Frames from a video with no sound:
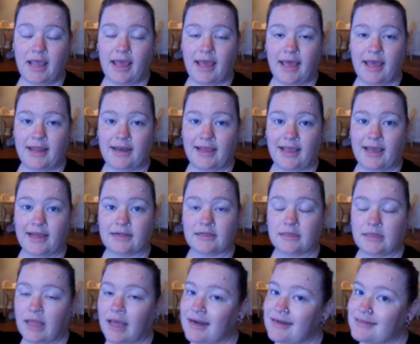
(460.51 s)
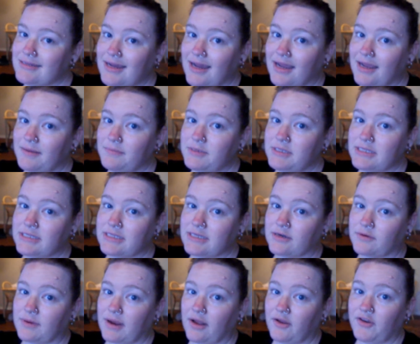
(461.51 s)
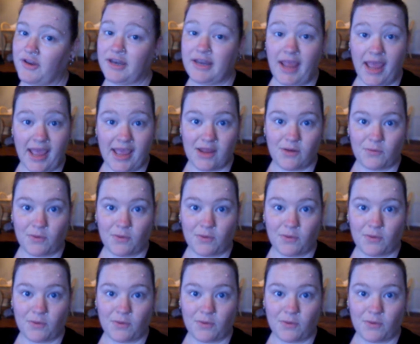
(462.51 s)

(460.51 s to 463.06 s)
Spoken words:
and I had a lot of time to sit around today and